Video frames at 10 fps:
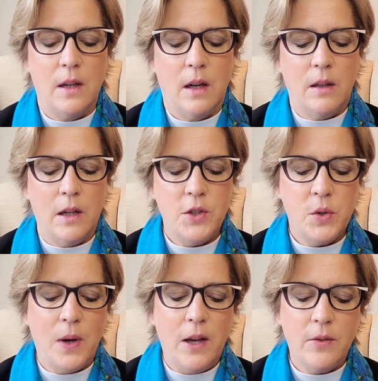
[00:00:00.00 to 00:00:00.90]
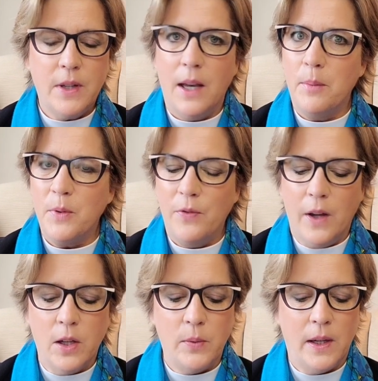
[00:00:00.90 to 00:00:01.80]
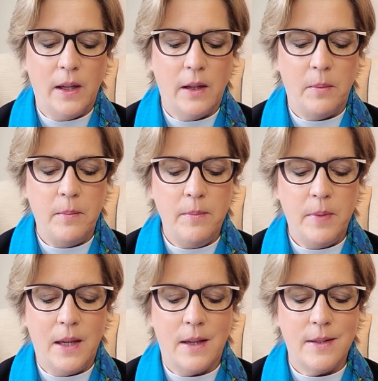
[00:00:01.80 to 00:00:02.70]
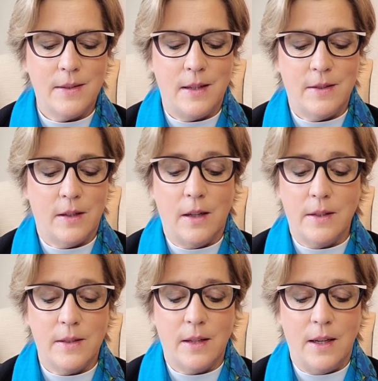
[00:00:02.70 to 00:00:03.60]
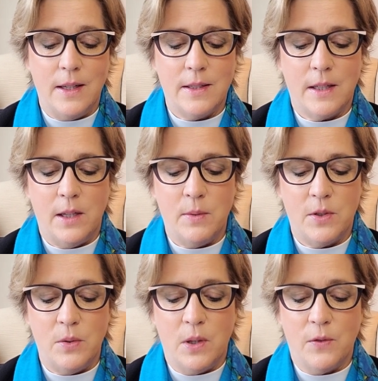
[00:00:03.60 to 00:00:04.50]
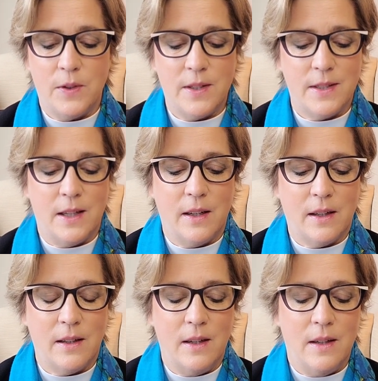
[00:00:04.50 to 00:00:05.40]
A large crowd kept following him because they saw the signs that he was doing for the sick.